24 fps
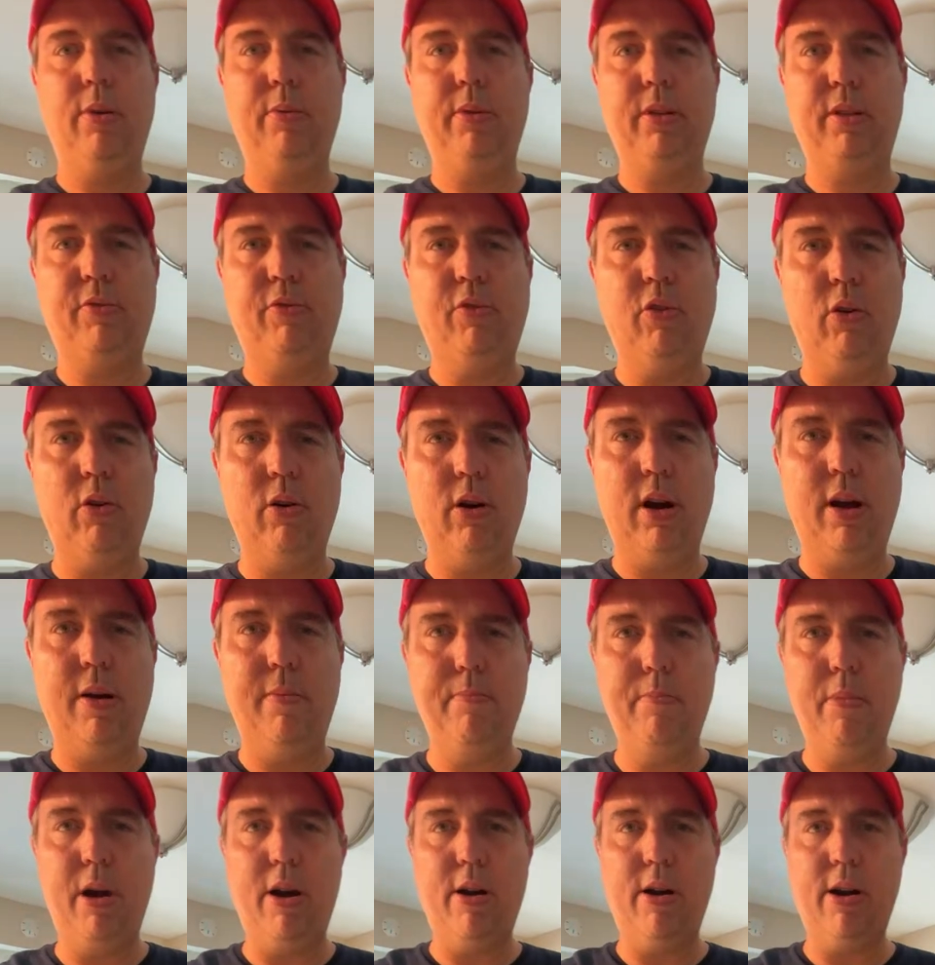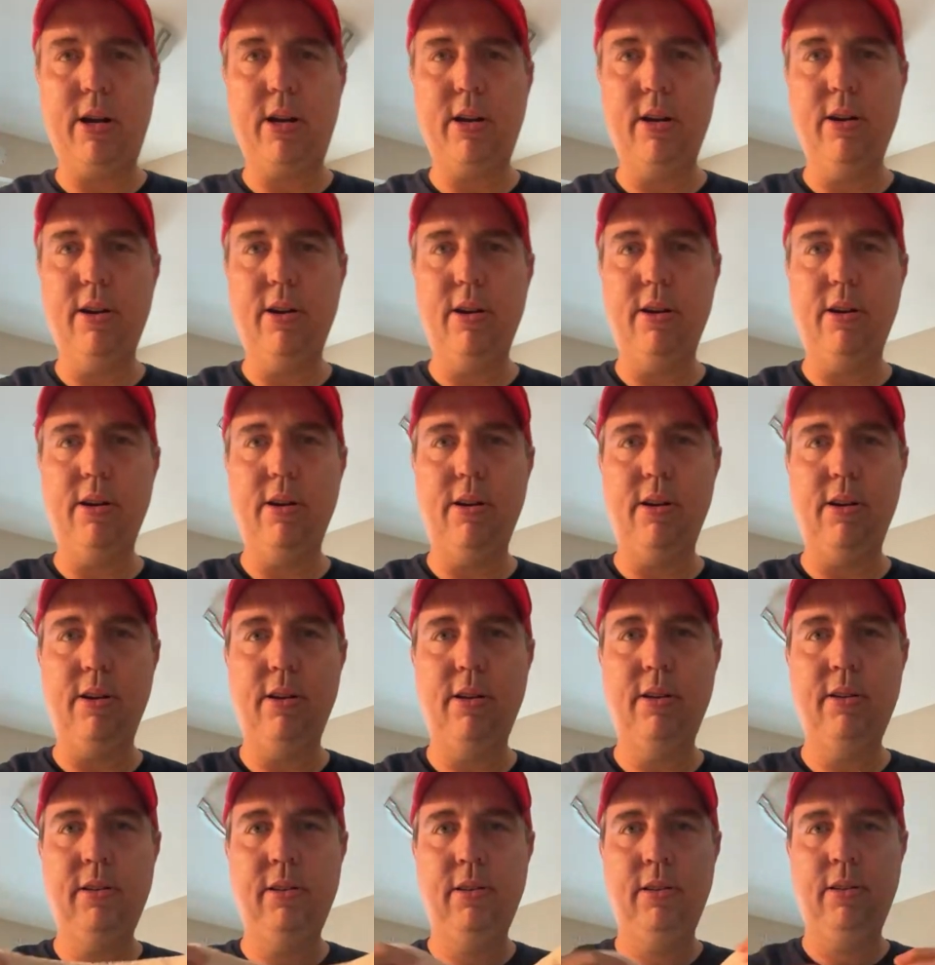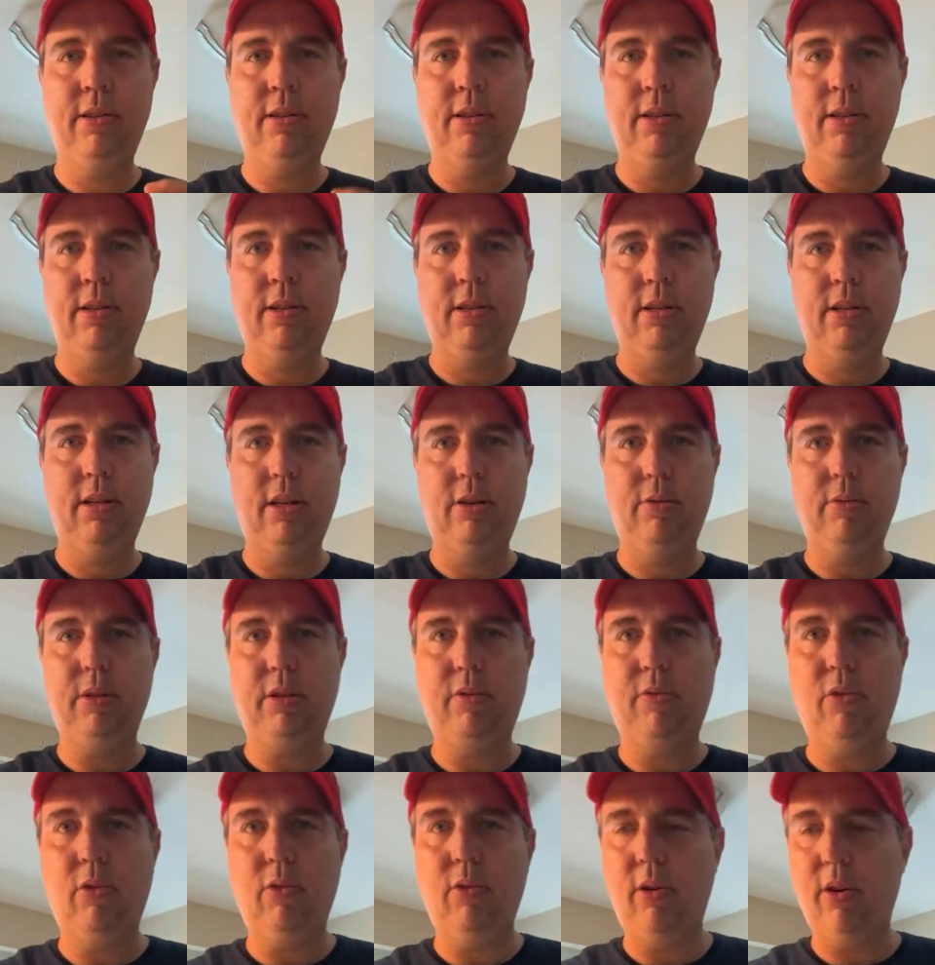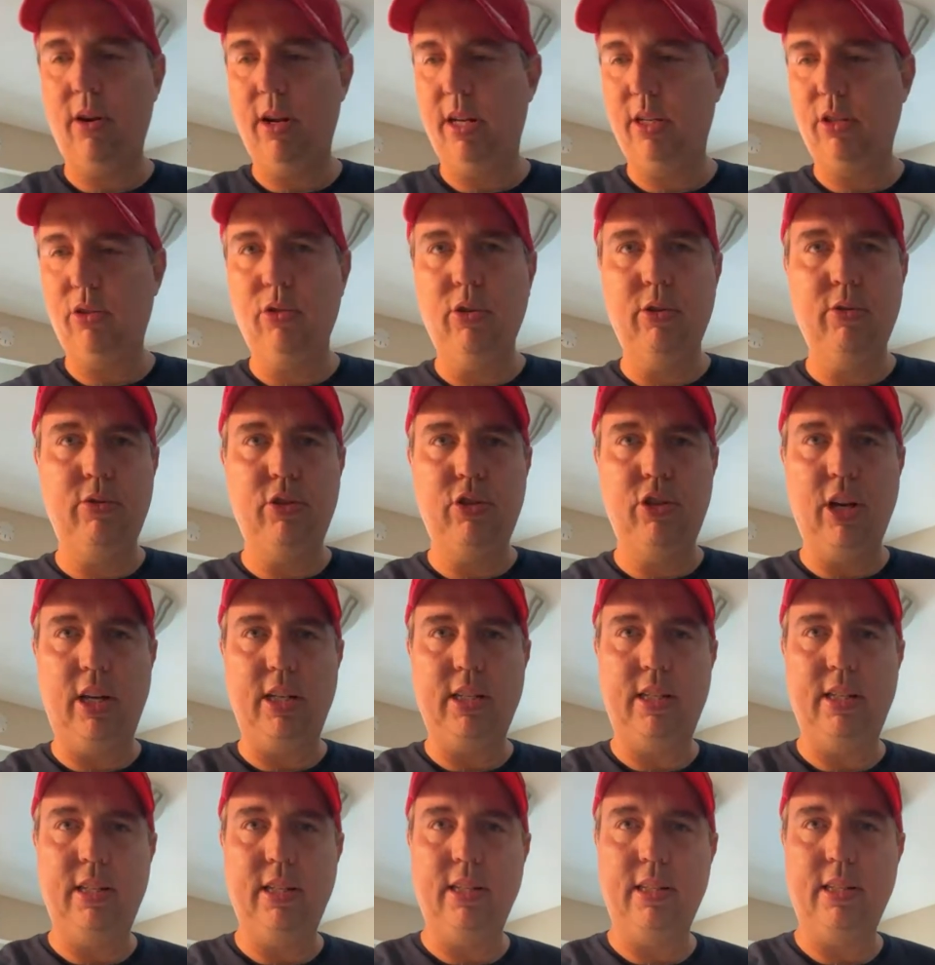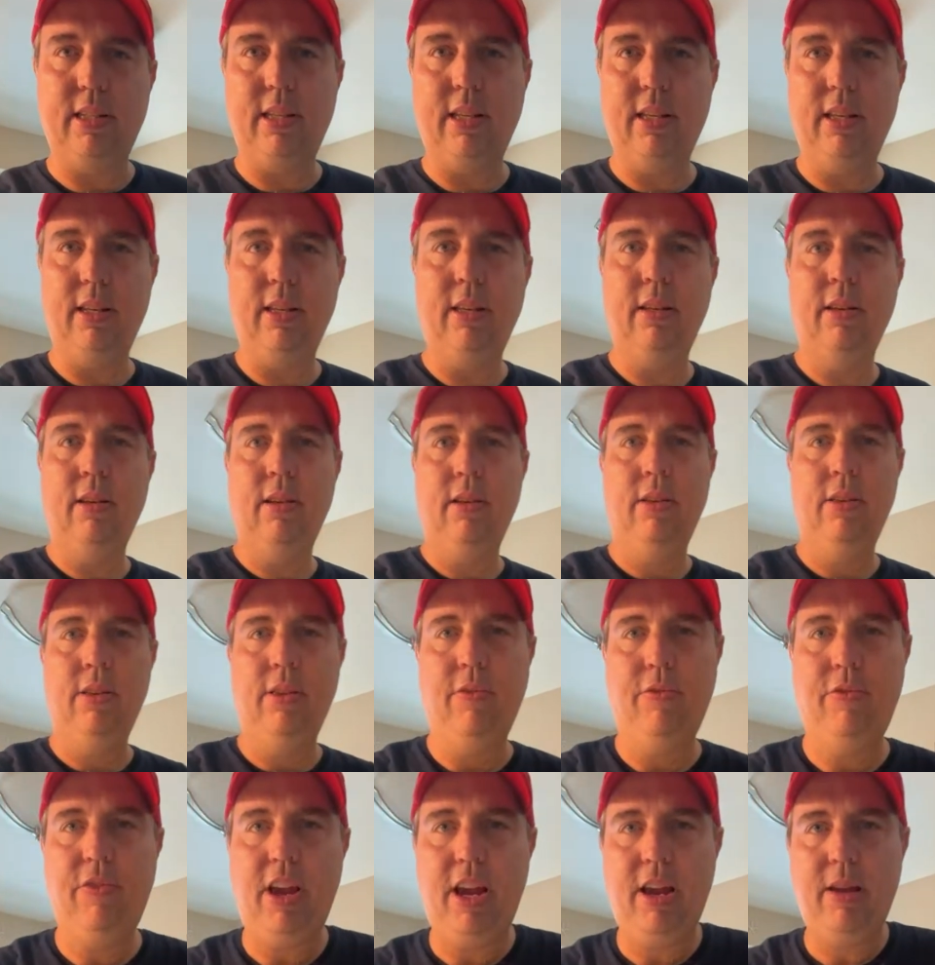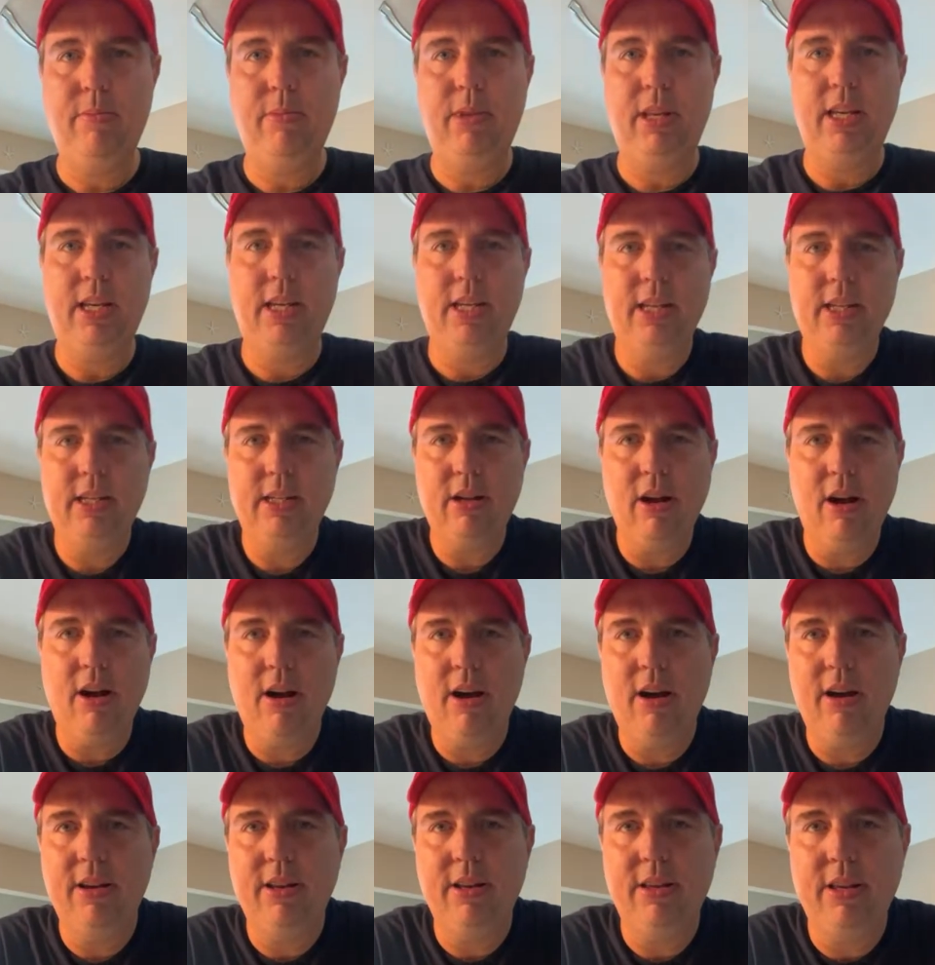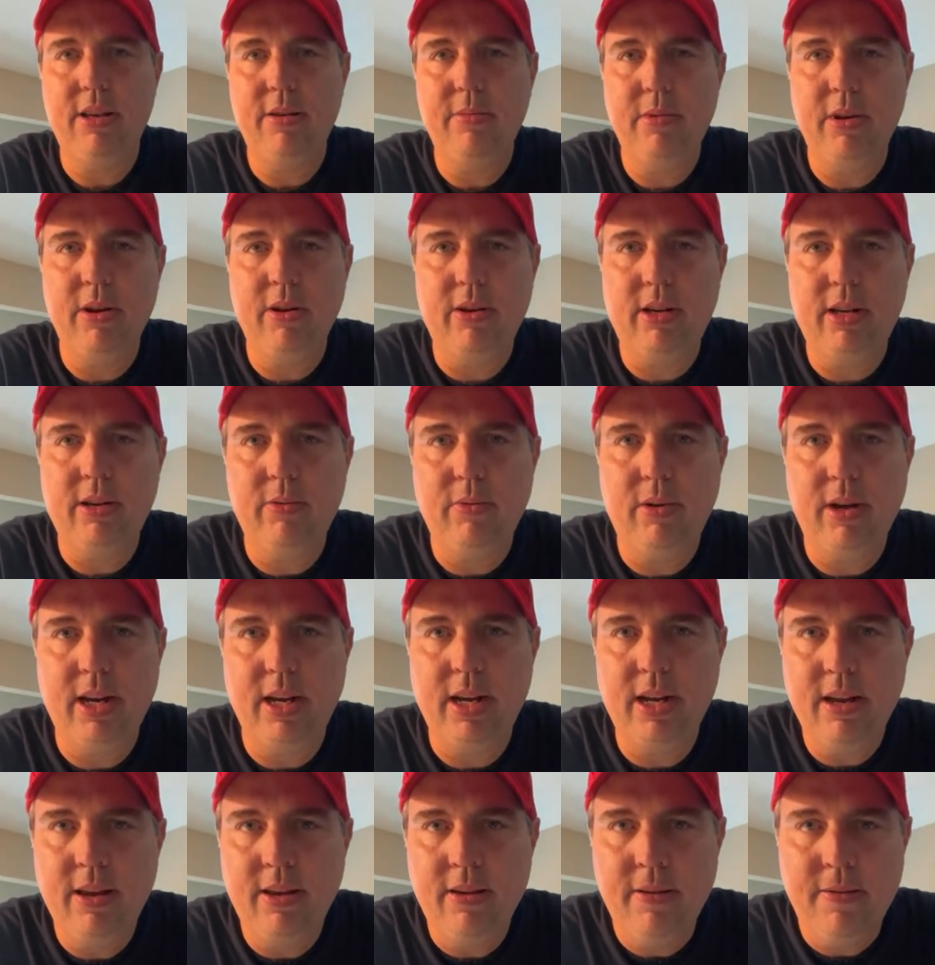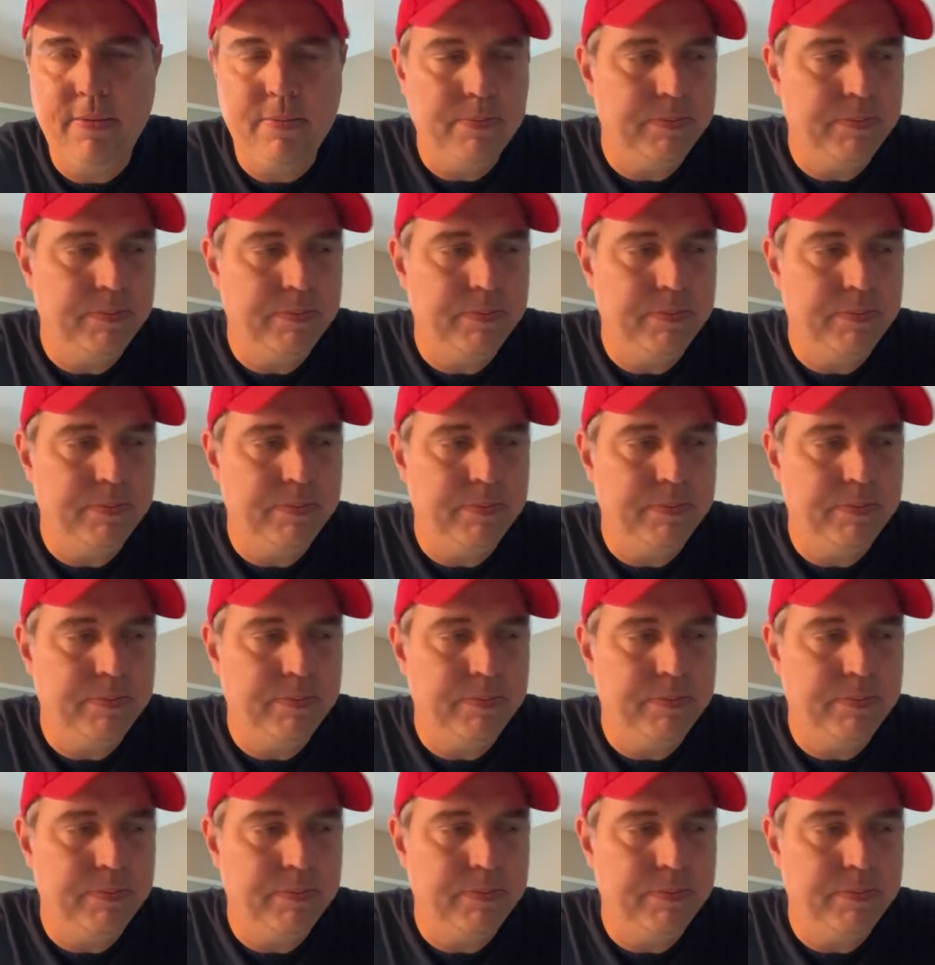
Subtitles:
for America, it was for truth, justice, and the family, and God, and the American way.